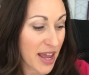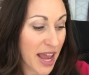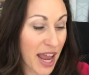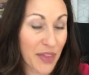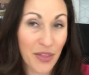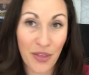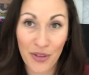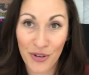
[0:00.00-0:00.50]

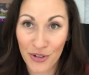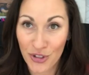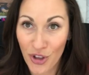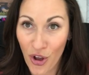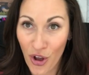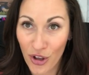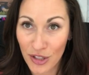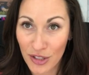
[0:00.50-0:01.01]
And then there's
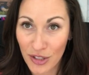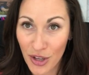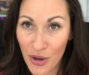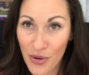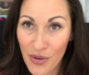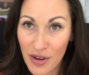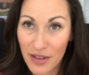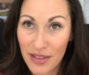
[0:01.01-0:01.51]

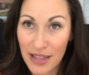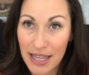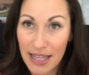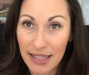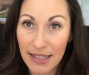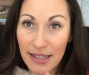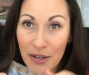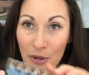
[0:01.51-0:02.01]
also
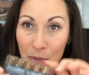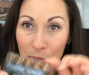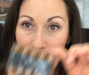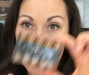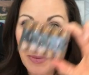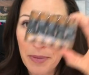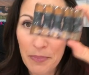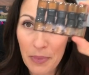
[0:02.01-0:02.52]
these little
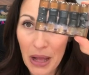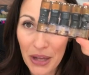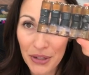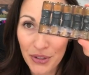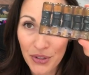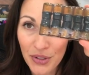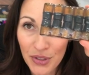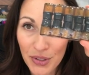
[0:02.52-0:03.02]
baby
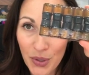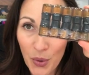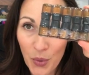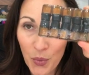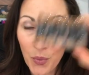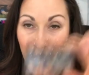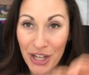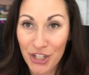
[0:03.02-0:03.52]
bottles,
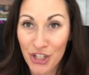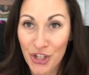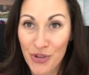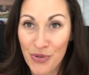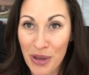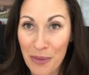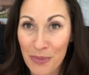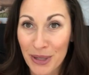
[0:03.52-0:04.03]
which you
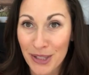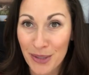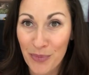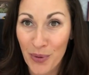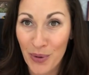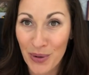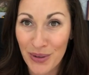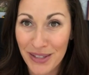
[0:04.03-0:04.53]
can put some
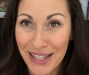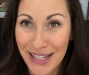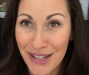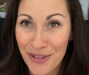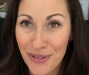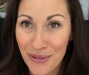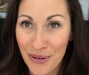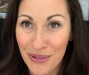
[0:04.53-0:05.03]
oils in
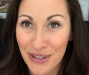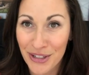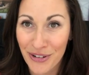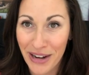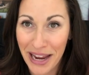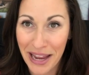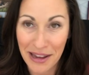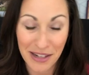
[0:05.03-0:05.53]
and throw in your
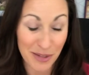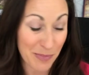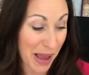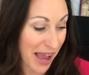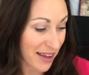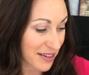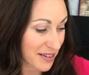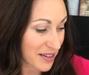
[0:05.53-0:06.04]

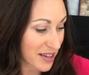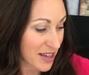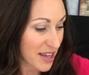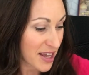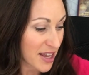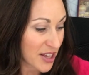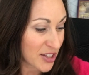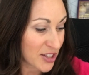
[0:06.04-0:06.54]
handbag.
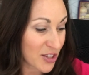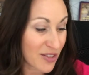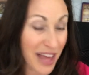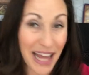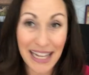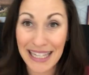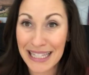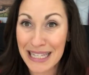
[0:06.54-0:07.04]
So
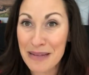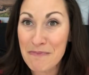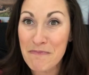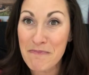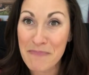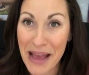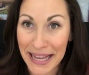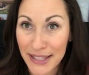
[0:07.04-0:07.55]
that is the
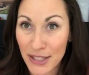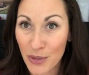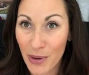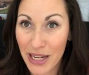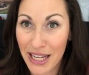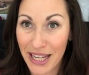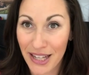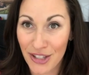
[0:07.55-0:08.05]
best
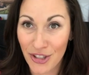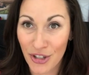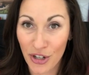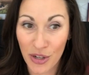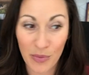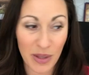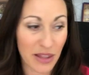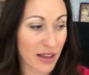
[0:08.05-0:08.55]
way to get
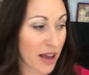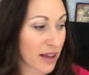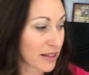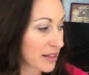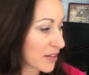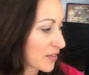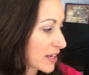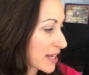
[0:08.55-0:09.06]
started with Young
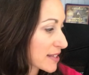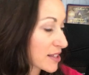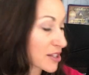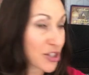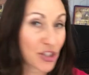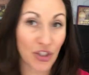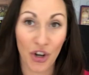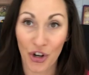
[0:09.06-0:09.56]
Living, is a
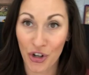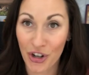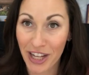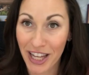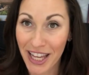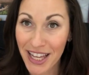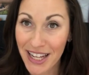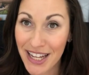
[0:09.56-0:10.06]
starter
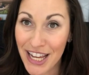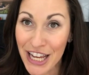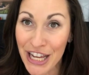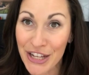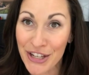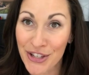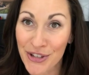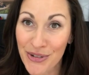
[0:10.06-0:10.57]
kit.
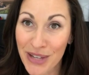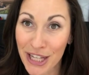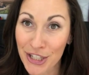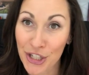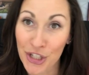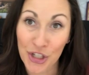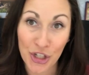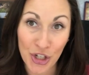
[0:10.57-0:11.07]
You get
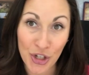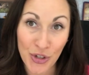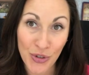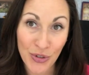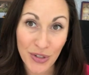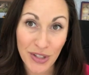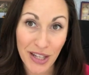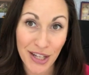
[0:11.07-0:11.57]
to
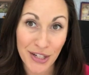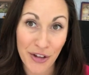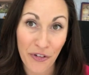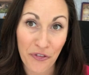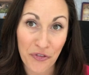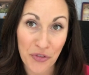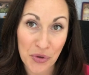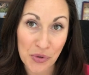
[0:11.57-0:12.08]
choose a
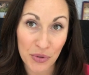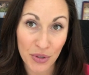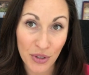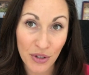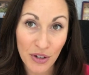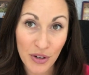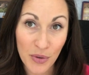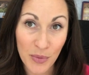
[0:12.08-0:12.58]

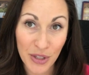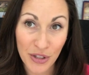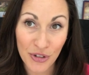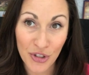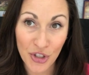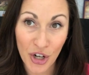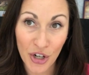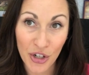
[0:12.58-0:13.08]
diffuser with your
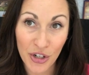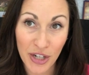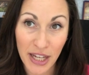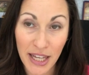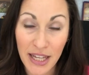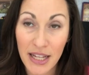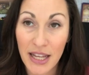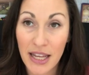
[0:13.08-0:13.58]
starter
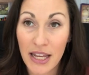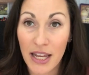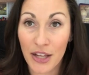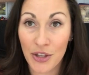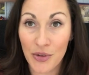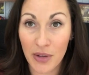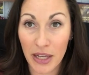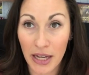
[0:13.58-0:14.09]
kit.
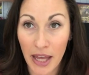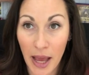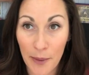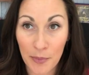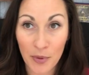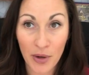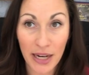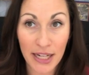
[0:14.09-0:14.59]
You can
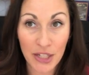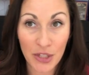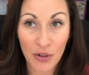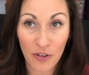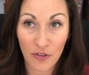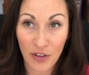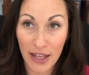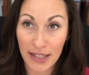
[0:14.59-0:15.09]
upgrade to
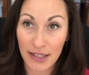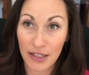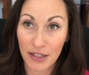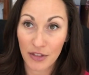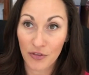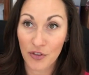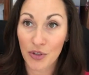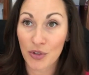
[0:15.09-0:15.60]
a fancy
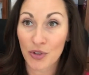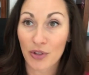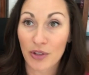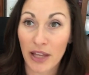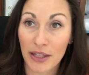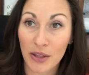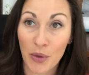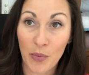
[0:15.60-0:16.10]
diffuser
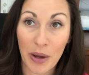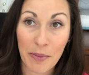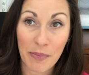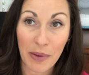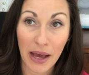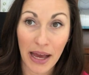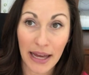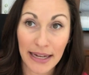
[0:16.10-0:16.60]
like the one
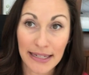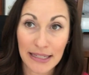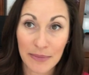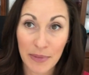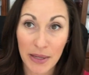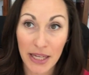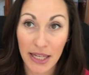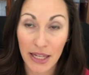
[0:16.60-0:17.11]
behind
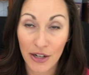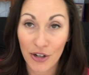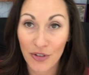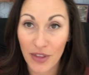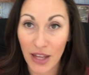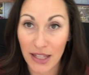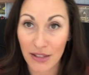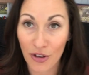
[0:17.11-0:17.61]
me here.
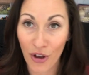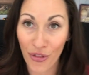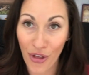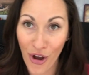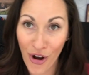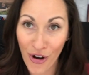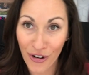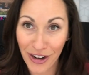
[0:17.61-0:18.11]
That's called
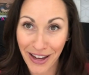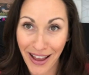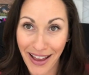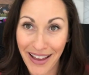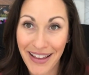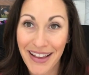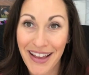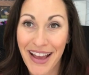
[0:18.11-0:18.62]
the
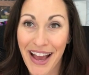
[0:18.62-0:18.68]
Aria.